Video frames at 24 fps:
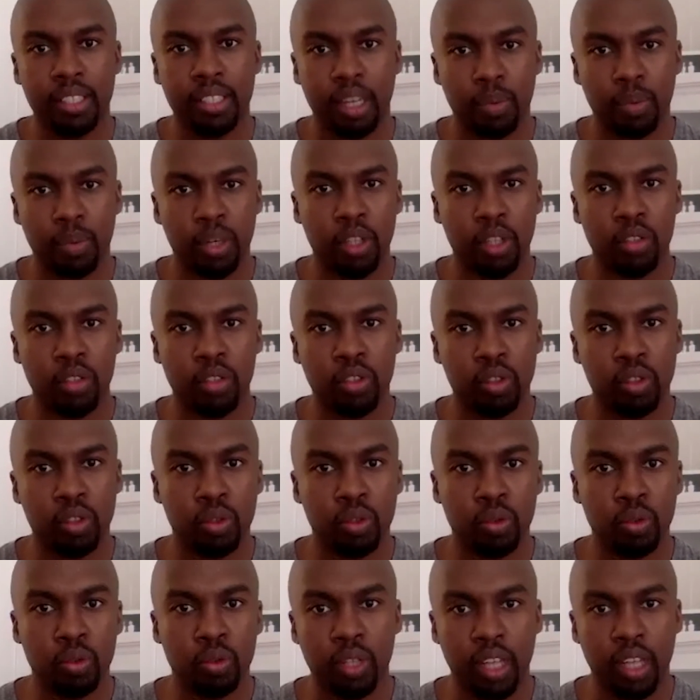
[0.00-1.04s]
Like, what do you
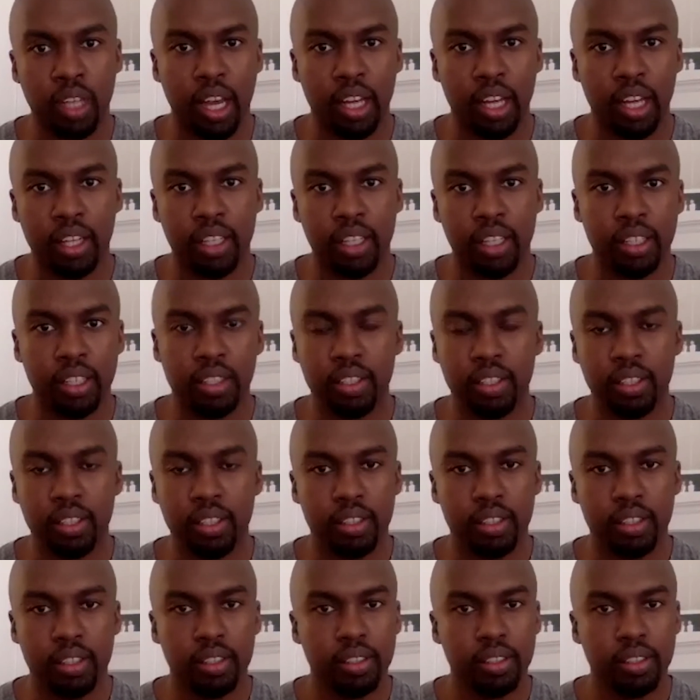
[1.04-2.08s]
do to kind of
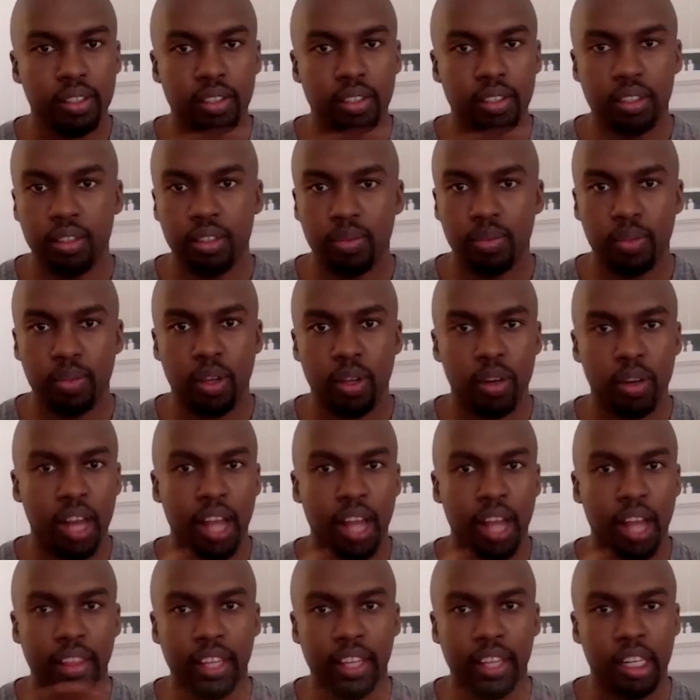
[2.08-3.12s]
when you're
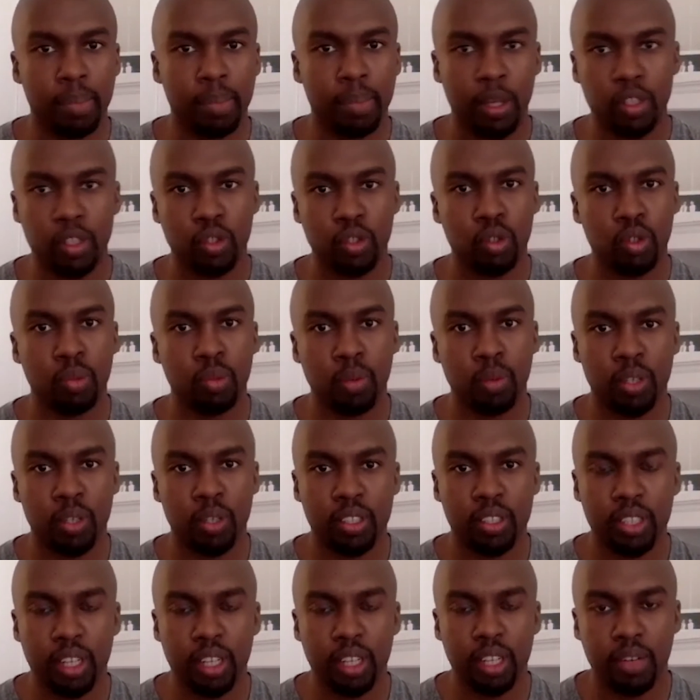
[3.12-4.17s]
not thinking about school board
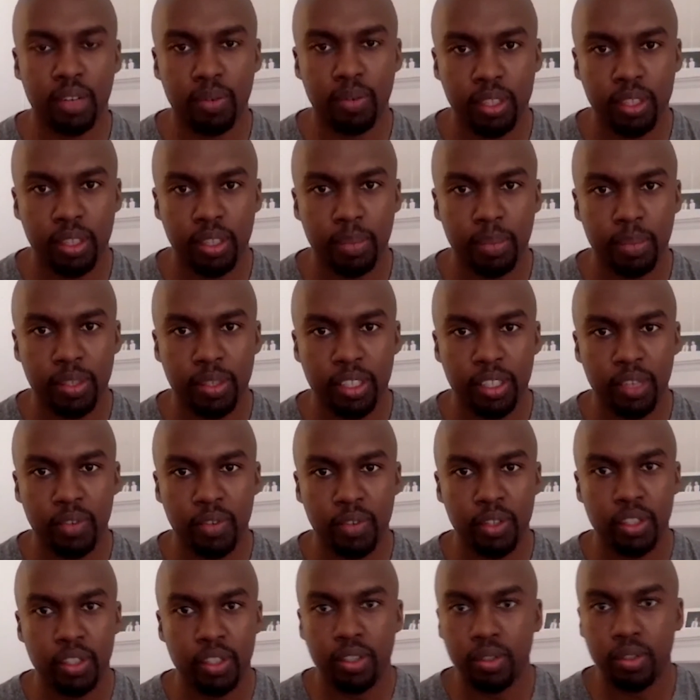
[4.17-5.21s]
stuff? What's some of the stuff
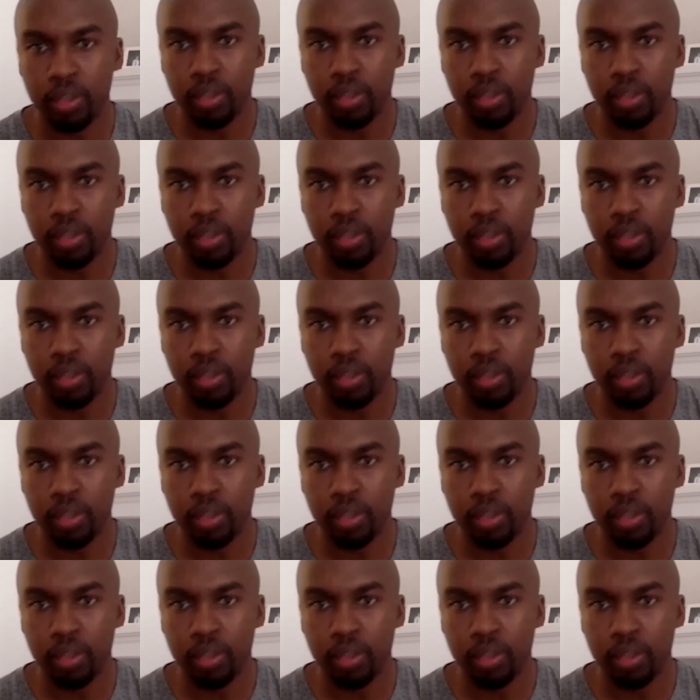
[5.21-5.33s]
you're into?